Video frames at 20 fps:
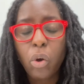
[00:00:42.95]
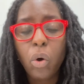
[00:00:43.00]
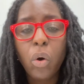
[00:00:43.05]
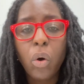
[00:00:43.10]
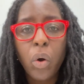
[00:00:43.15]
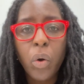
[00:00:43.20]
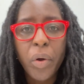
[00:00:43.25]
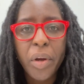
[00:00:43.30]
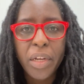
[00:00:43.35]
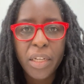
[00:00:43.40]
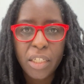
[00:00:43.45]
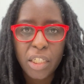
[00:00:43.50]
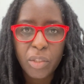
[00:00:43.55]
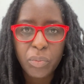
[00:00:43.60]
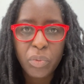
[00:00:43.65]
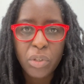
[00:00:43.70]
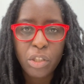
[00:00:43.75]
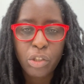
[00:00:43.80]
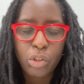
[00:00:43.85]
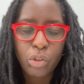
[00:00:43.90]
or it could
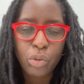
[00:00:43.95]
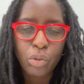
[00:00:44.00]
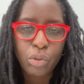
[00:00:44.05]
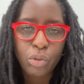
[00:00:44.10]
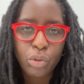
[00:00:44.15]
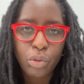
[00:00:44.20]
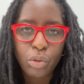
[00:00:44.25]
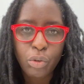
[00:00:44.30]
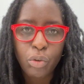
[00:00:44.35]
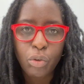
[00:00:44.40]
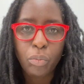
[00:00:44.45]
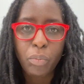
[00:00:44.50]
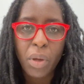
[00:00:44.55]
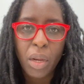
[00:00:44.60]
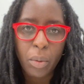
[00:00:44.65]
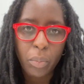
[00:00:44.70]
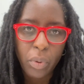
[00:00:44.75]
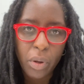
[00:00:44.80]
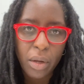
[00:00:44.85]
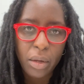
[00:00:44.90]
be due to
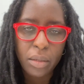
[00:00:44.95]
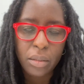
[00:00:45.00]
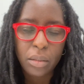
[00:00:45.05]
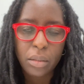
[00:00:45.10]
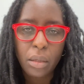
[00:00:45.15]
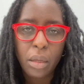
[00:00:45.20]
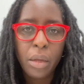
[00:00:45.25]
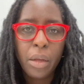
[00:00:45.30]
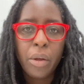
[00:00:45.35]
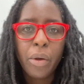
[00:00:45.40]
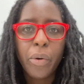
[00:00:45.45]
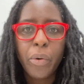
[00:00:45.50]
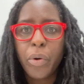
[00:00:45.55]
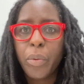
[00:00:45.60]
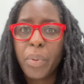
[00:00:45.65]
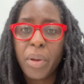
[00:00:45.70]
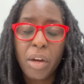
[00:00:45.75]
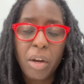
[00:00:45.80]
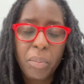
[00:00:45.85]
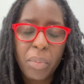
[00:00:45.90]
menopause or
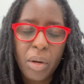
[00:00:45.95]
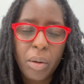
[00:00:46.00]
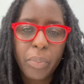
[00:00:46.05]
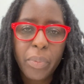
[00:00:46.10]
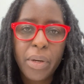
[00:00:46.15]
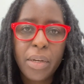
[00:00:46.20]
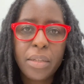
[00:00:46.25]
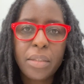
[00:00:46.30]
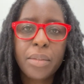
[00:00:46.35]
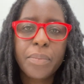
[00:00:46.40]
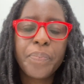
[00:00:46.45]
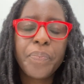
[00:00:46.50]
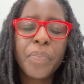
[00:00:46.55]
perimenopause.